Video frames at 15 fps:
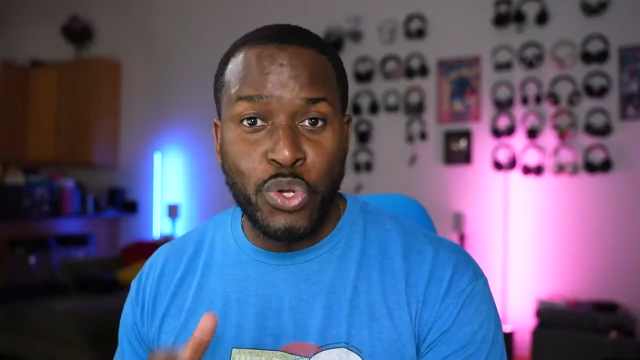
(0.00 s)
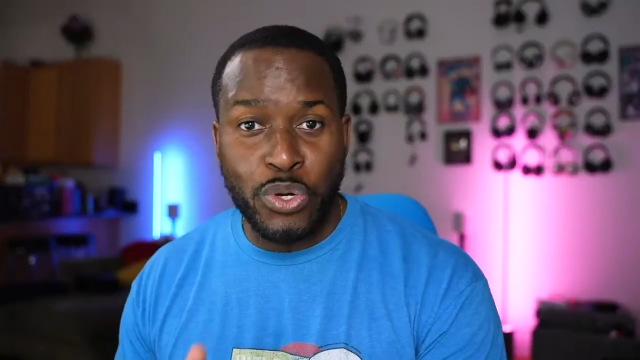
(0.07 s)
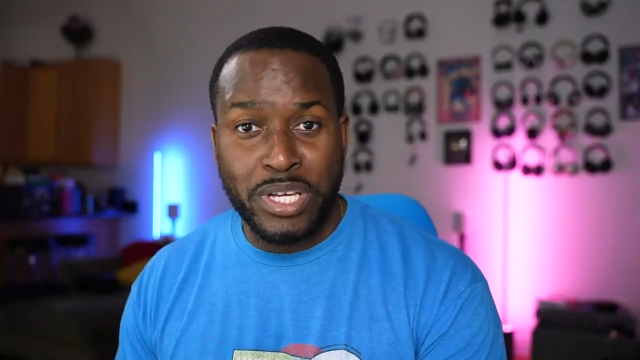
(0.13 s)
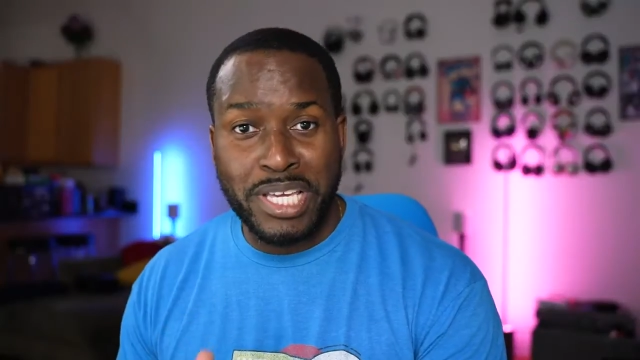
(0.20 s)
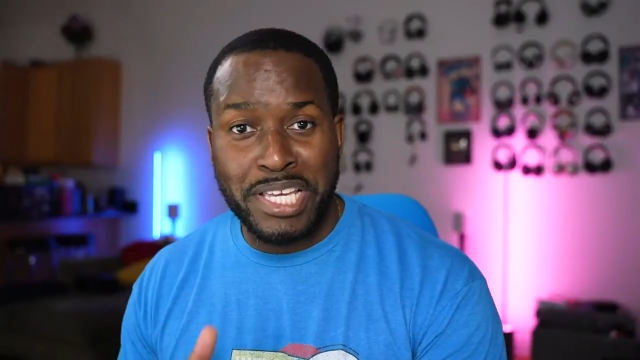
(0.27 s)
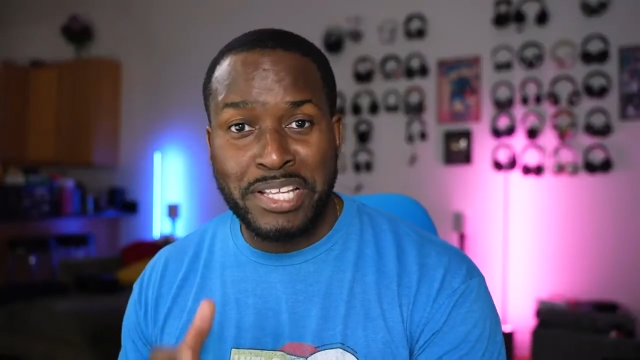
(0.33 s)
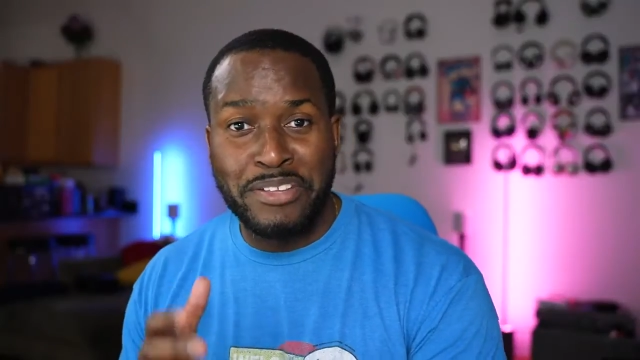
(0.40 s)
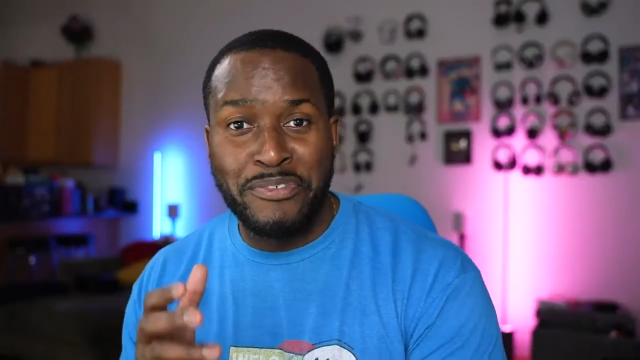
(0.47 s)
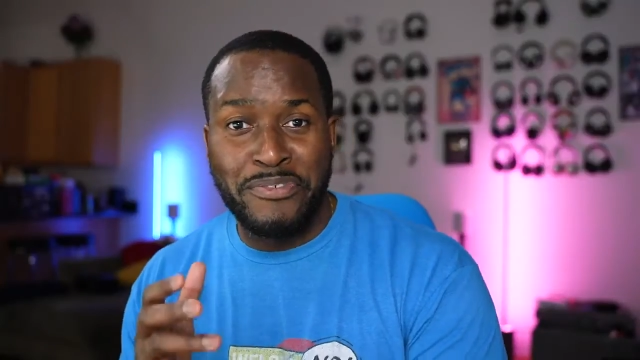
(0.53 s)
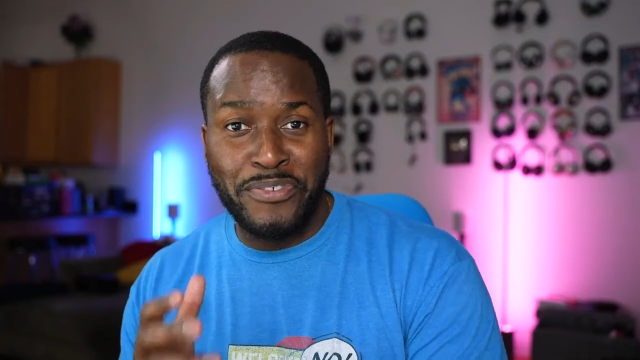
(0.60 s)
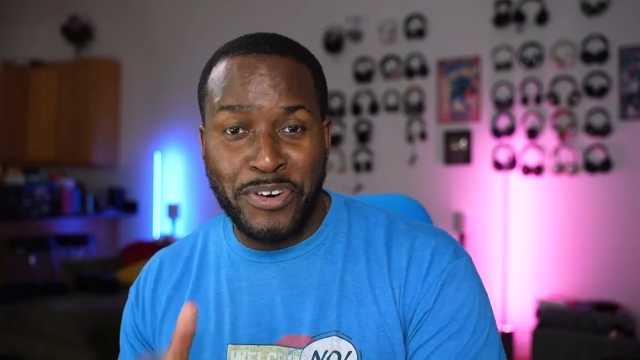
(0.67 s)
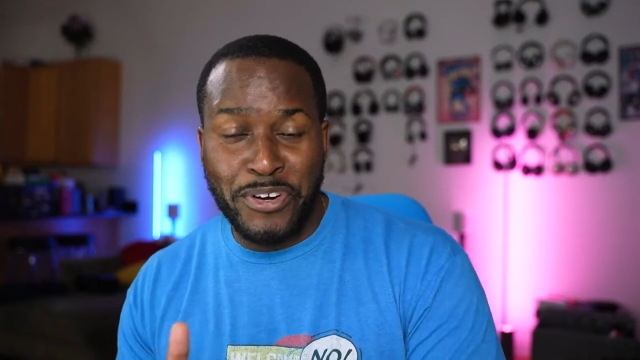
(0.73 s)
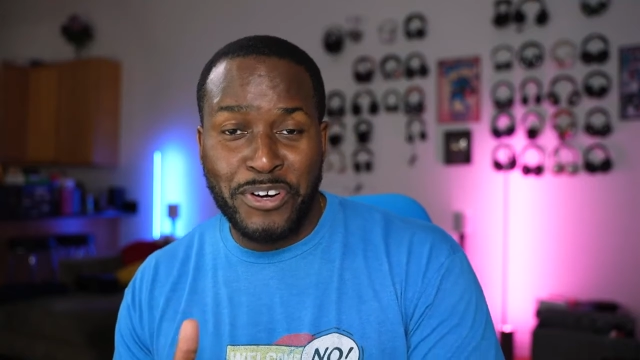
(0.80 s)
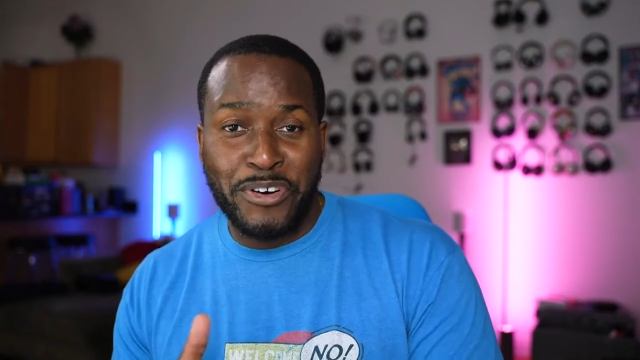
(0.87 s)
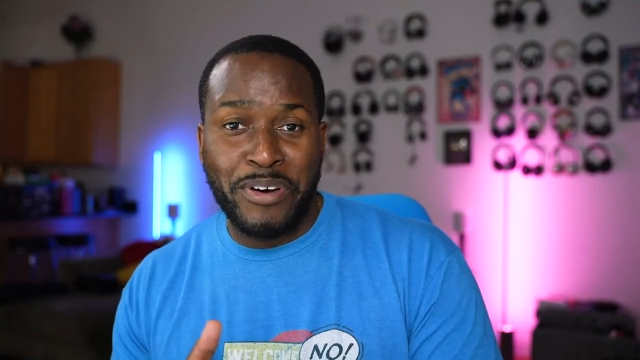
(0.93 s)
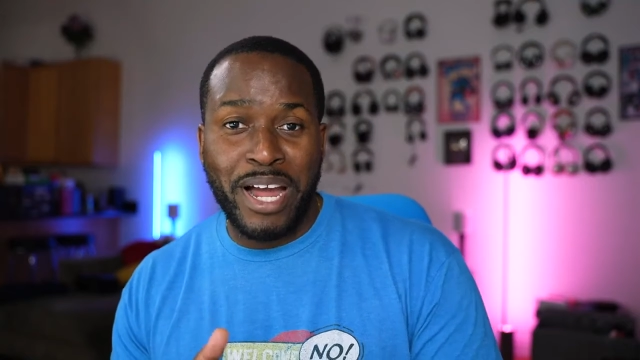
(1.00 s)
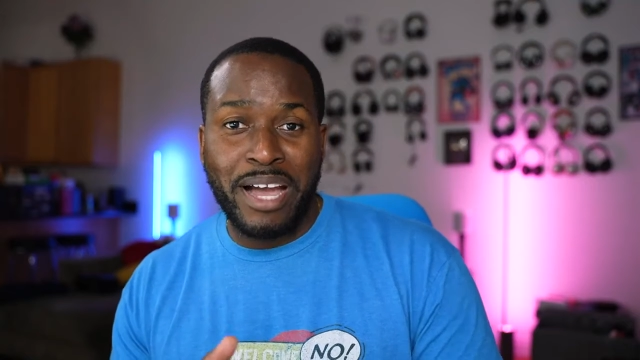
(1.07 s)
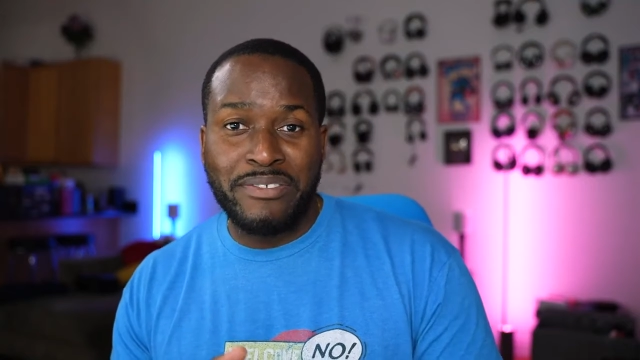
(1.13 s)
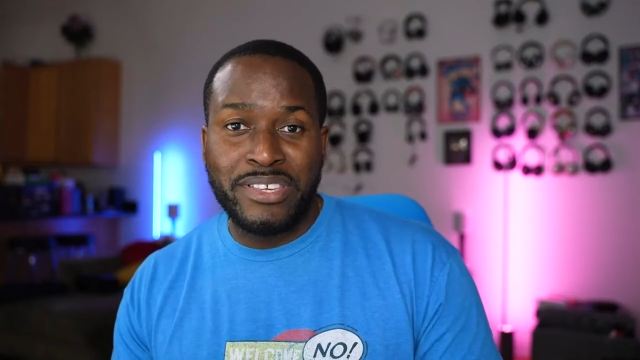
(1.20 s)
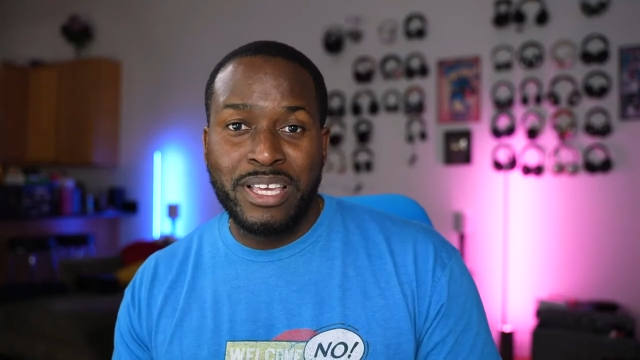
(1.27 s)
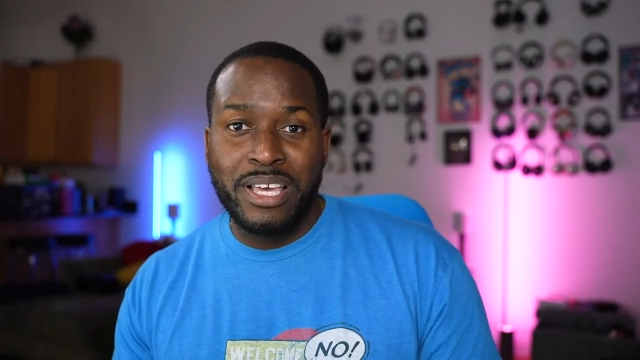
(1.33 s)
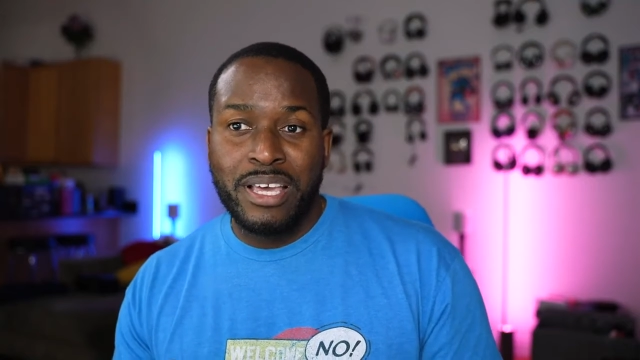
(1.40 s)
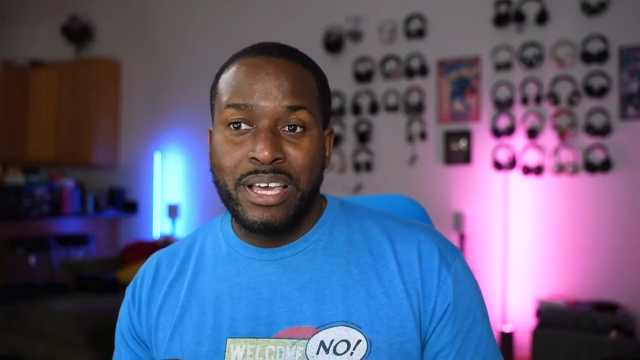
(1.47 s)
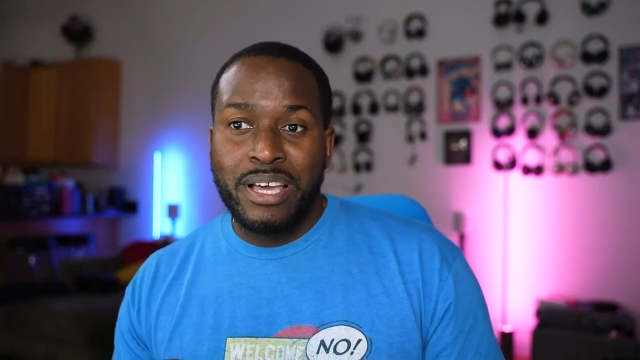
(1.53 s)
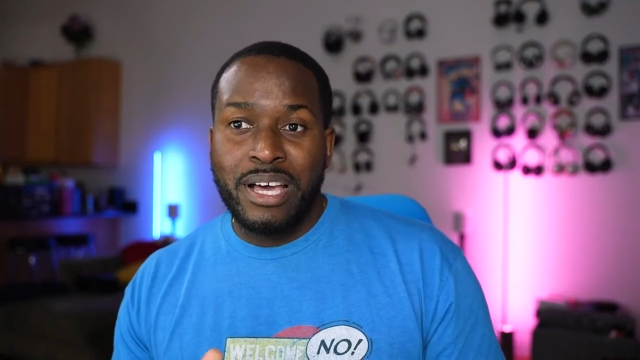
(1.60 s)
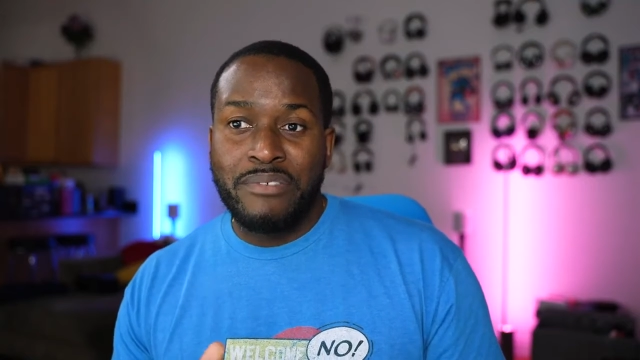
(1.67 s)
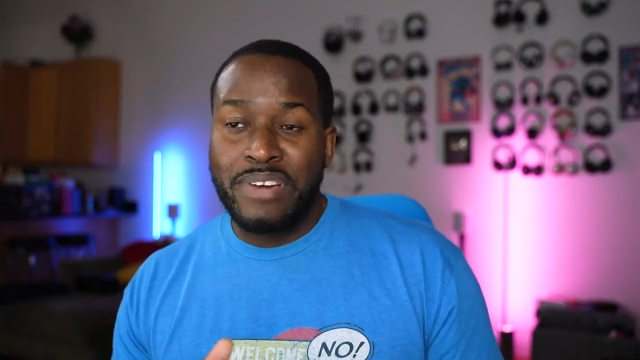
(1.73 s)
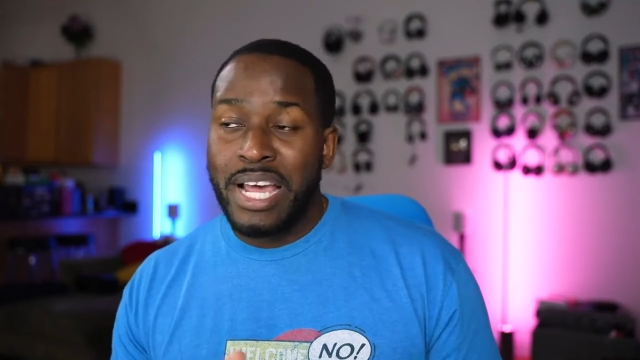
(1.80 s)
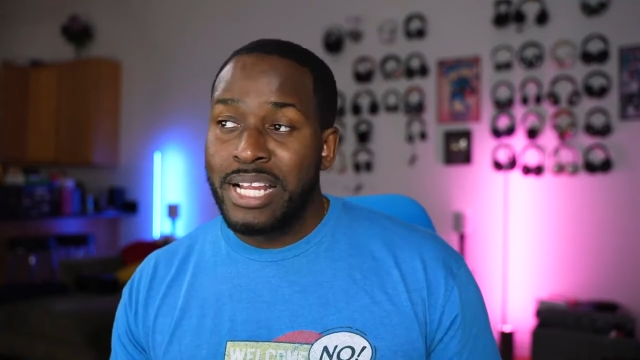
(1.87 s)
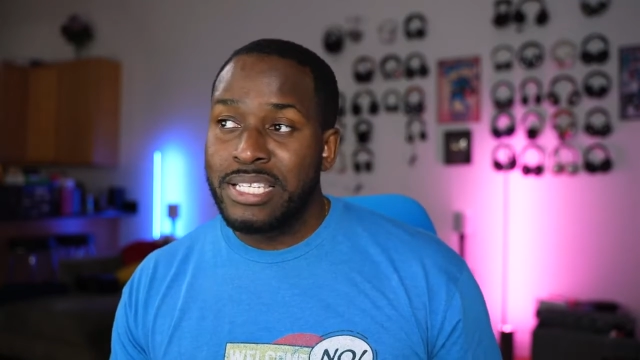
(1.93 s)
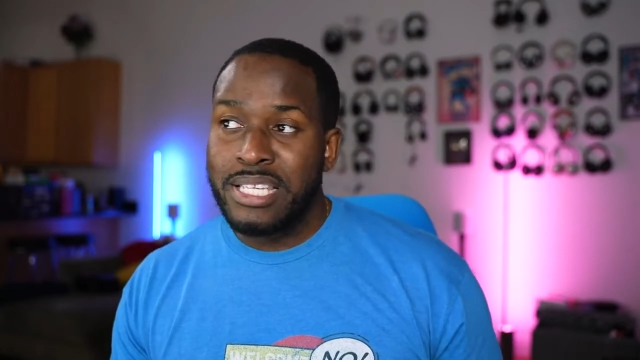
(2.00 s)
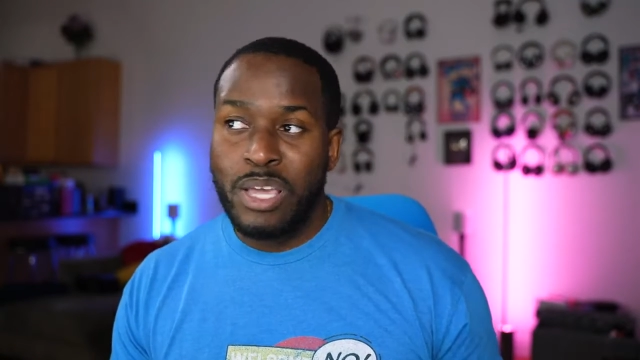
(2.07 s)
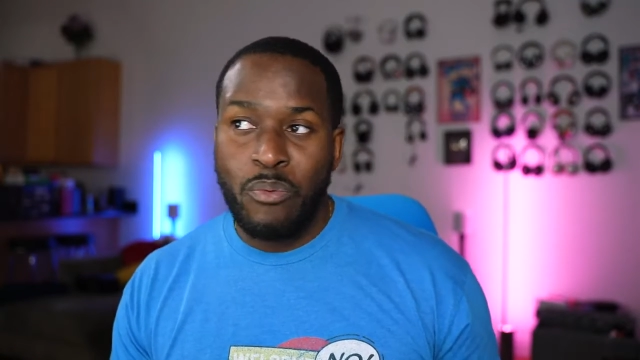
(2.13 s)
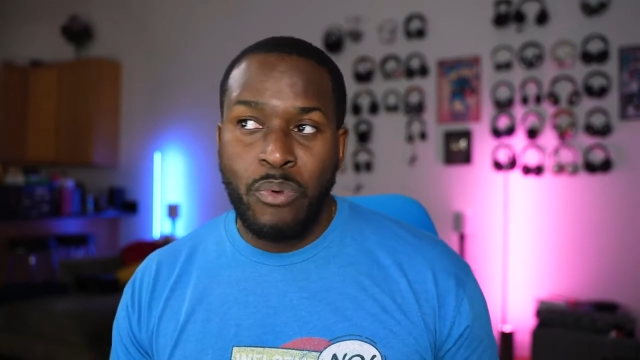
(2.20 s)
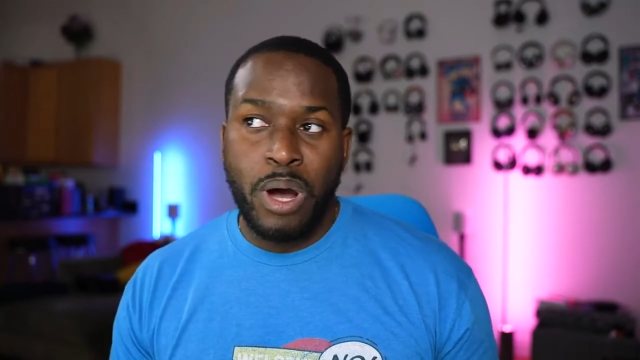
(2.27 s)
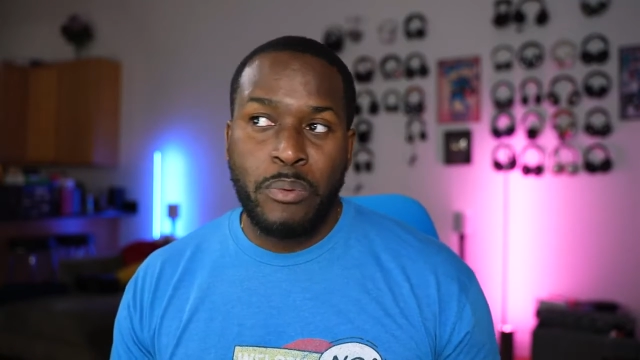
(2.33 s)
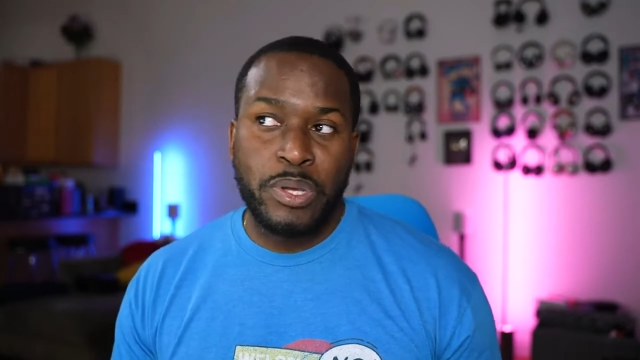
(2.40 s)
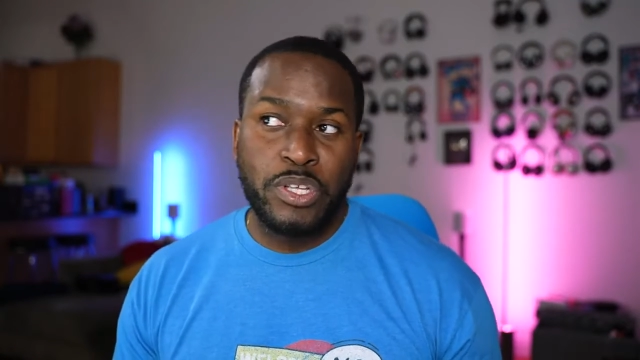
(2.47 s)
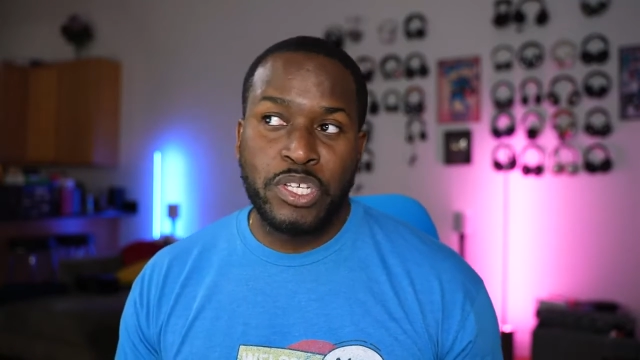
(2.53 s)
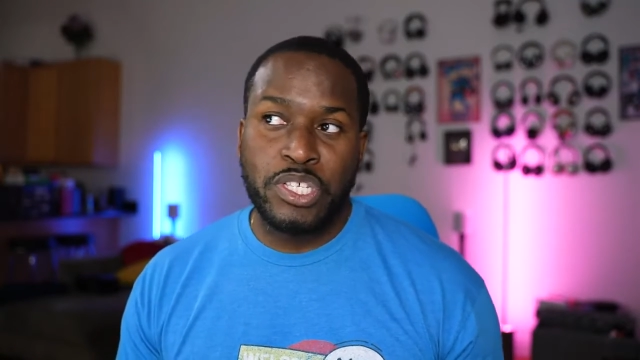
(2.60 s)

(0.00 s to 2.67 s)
looking photographs. I've got to say, Huawei